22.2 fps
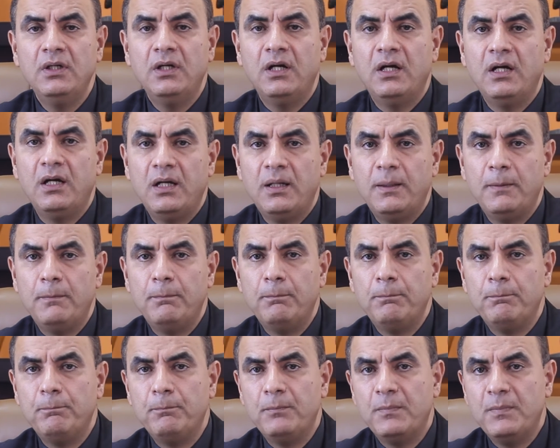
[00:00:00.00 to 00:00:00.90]

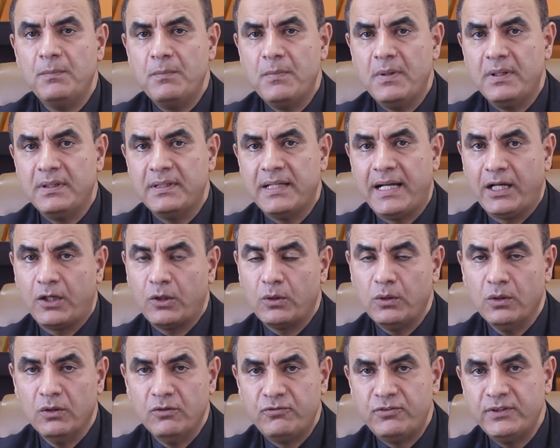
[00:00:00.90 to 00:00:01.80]

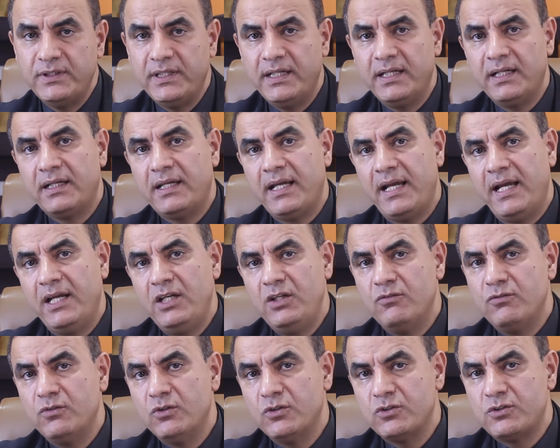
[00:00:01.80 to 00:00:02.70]
diclofenac, any
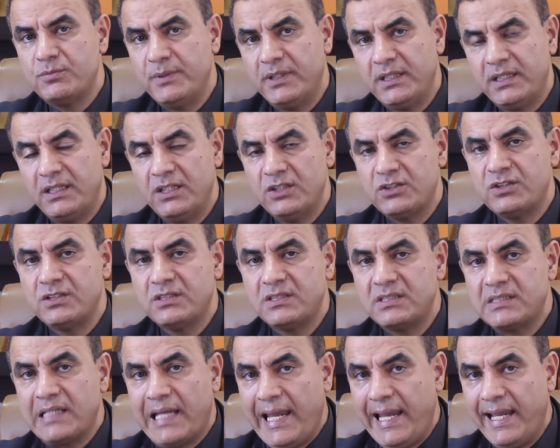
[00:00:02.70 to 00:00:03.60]
of those
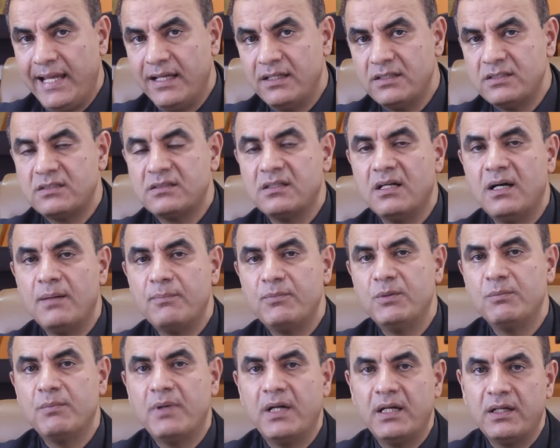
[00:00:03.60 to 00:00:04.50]
medications can stop
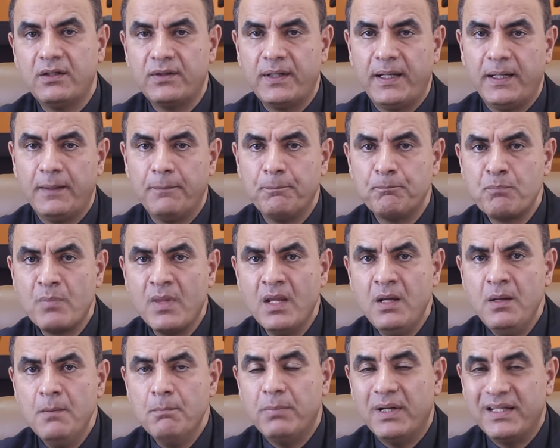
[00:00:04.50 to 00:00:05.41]
the migraine.
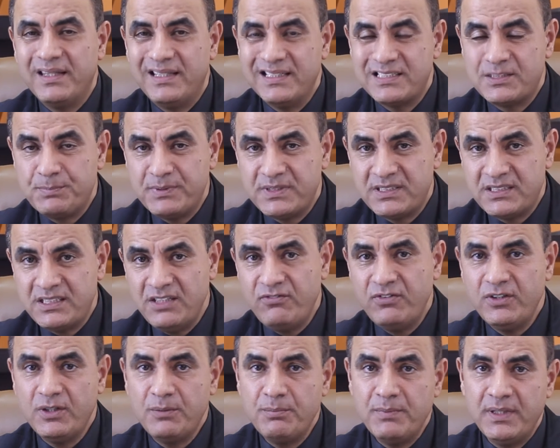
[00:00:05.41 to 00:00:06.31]
But the
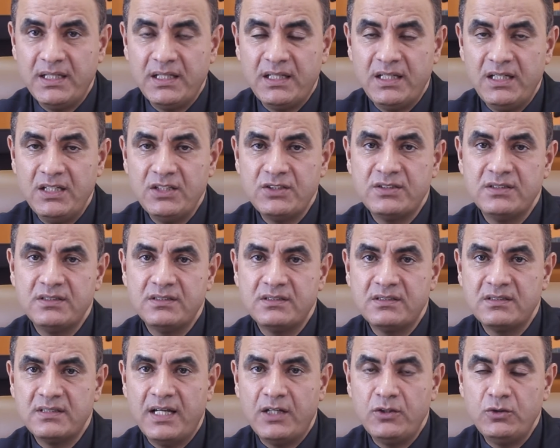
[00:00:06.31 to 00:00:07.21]
specific
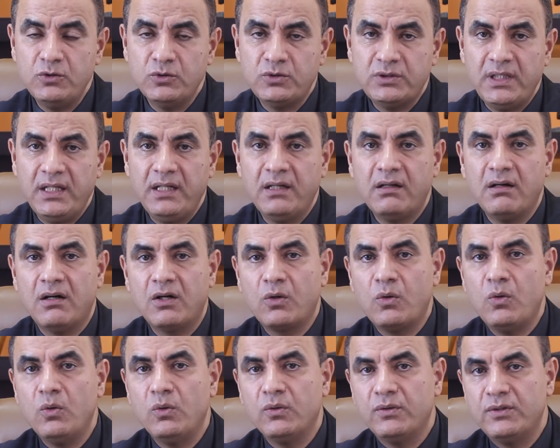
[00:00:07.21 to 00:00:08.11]
medications that you take are
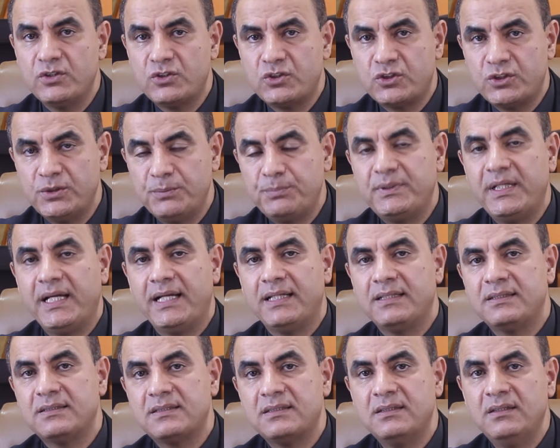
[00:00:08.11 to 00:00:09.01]
called the
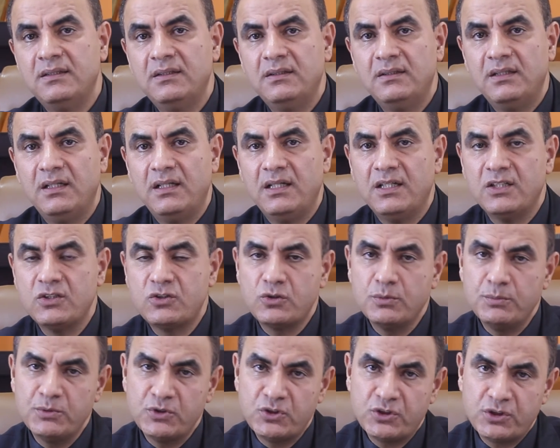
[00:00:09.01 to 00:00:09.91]
triptans.
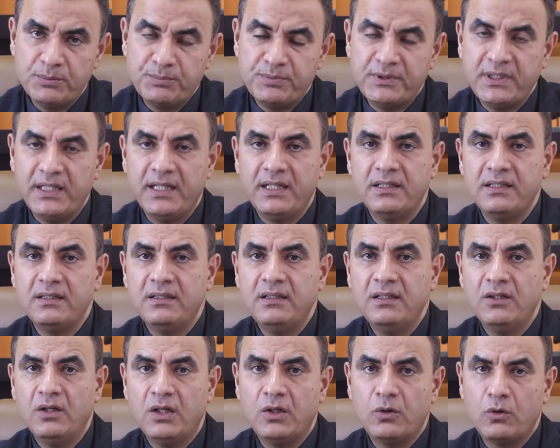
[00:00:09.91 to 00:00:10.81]
Sumatriptan
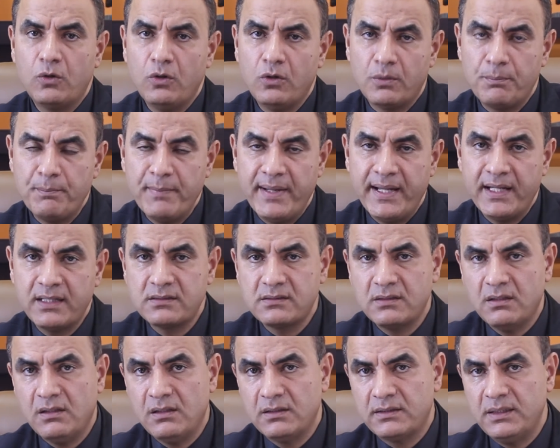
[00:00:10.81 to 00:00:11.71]
or
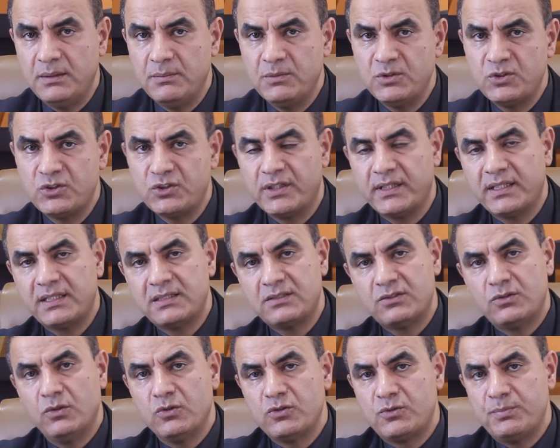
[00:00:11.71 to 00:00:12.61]
Maxalt,
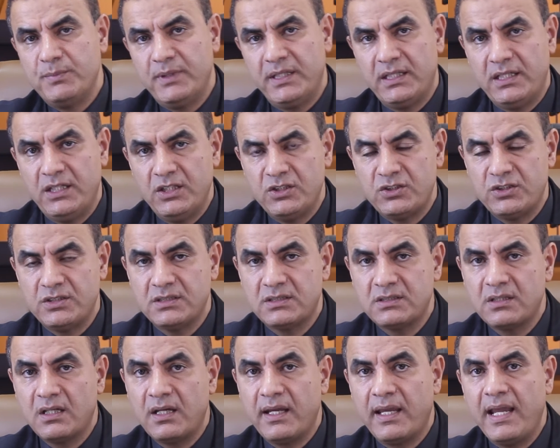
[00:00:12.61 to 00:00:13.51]
Imitrex, those
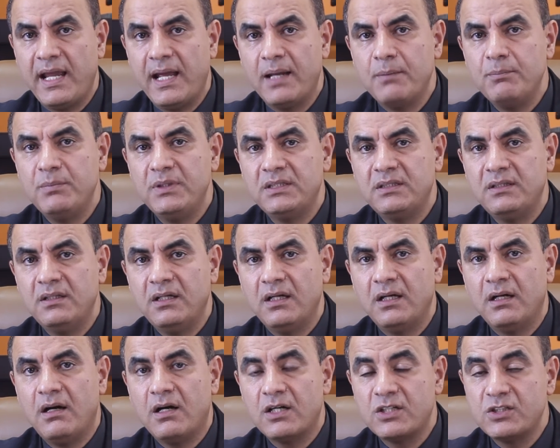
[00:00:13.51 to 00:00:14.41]
medications can be
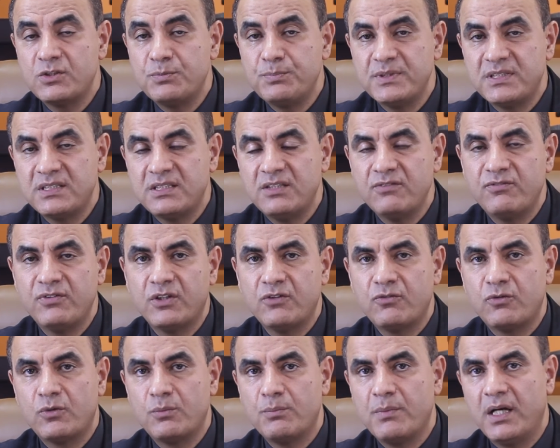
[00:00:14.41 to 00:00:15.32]
are
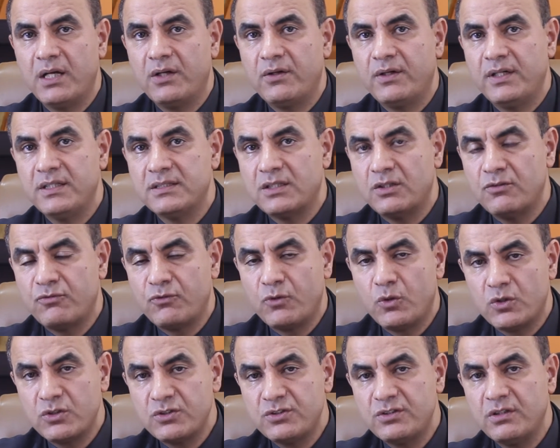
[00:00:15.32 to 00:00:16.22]
specific for migraines. And of
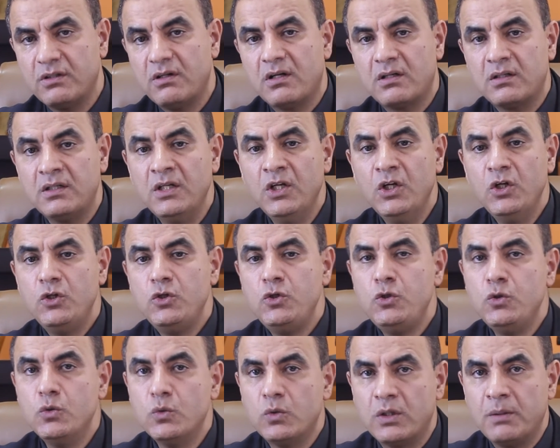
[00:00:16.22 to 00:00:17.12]
course, there are
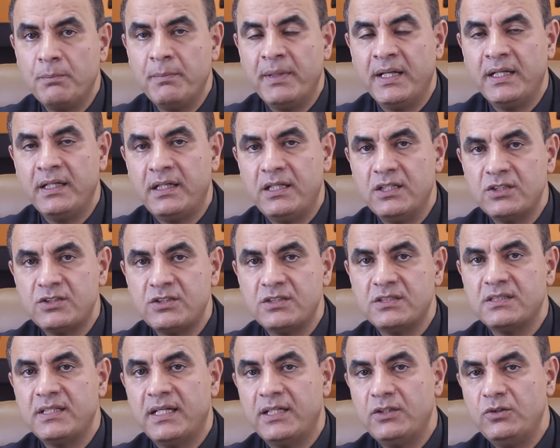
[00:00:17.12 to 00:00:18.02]
newer
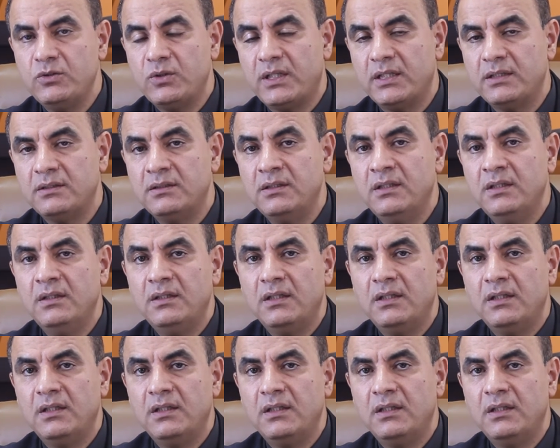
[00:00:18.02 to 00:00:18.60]
medications that you can